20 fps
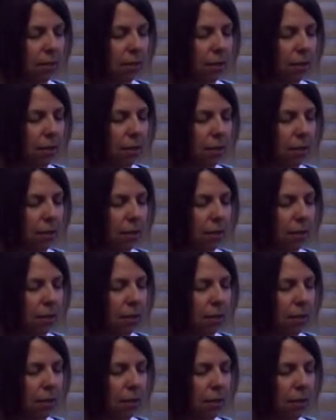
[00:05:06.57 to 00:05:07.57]

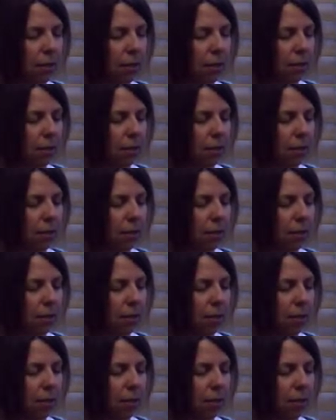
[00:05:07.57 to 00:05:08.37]
No one is speaking in this clip.